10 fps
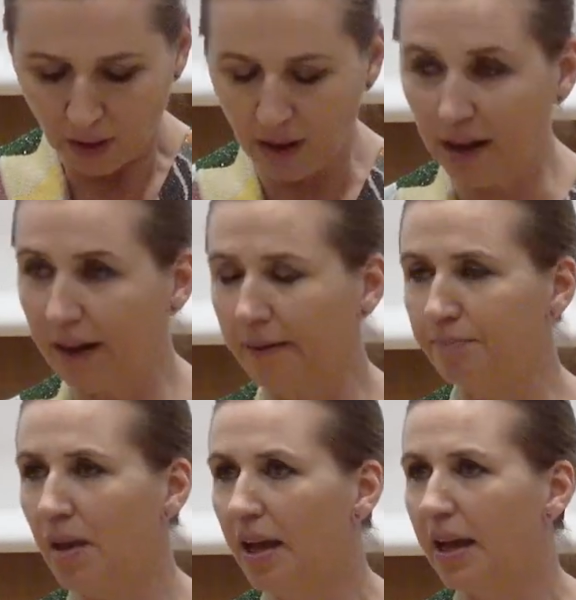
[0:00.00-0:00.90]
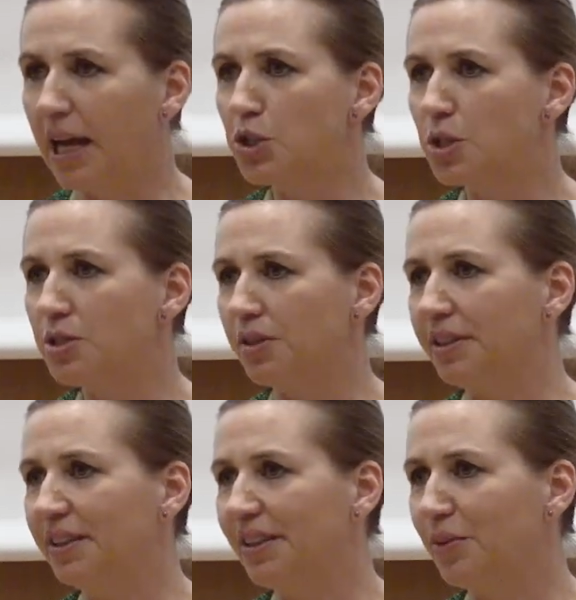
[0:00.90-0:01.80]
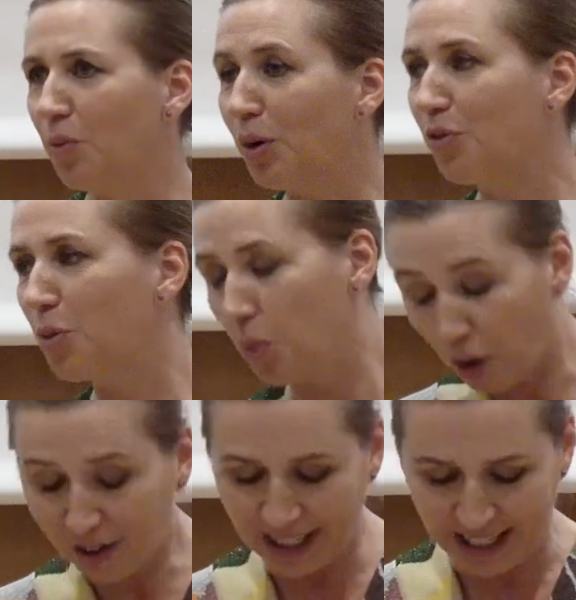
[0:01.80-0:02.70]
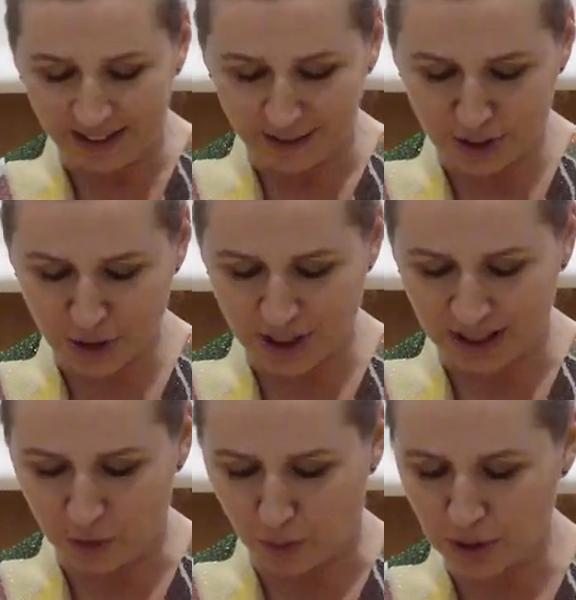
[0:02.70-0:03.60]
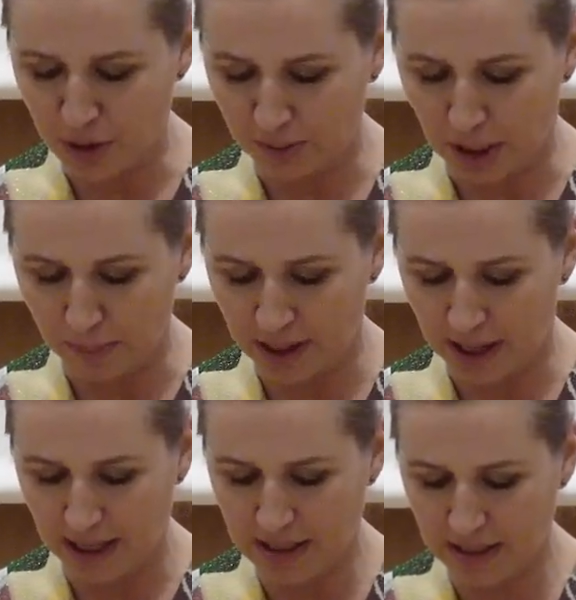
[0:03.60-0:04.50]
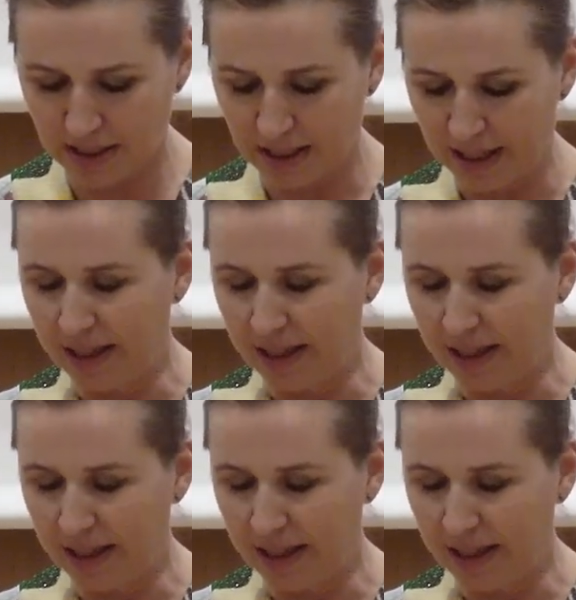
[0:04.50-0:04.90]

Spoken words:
As one of the world leaders in quantum, Denmark has